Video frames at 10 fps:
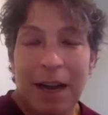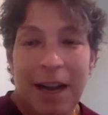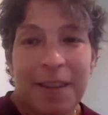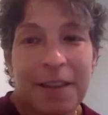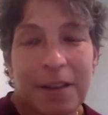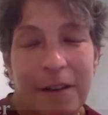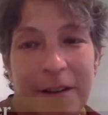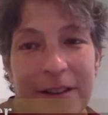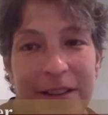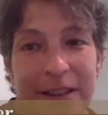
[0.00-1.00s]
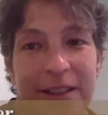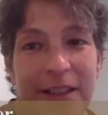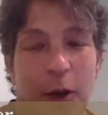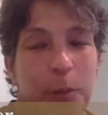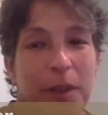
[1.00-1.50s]
I think honestly it's
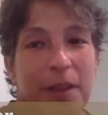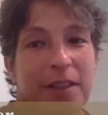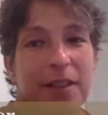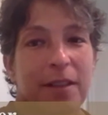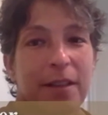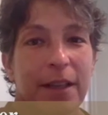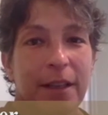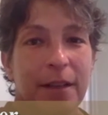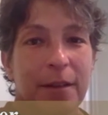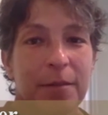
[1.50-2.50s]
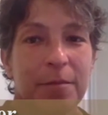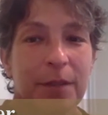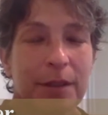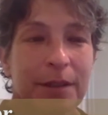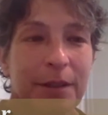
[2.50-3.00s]
helped us. Uh,
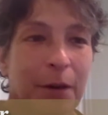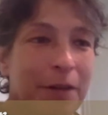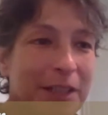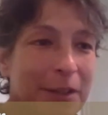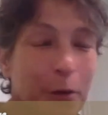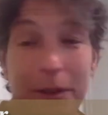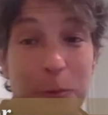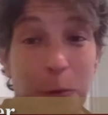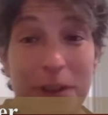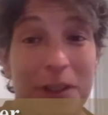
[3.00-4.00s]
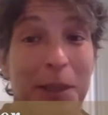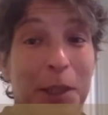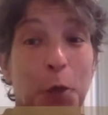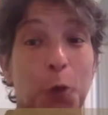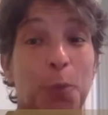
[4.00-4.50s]
you know, obviously no one wants to be
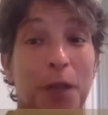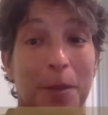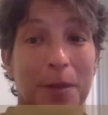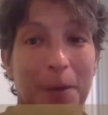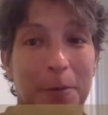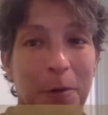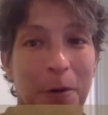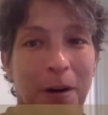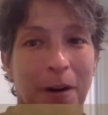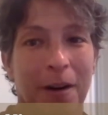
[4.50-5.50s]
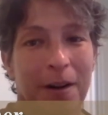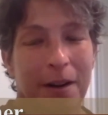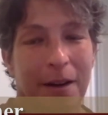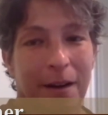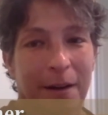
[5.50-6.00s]
cooped up like we were
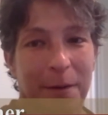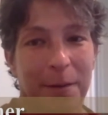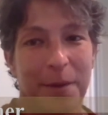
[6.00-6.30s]
um,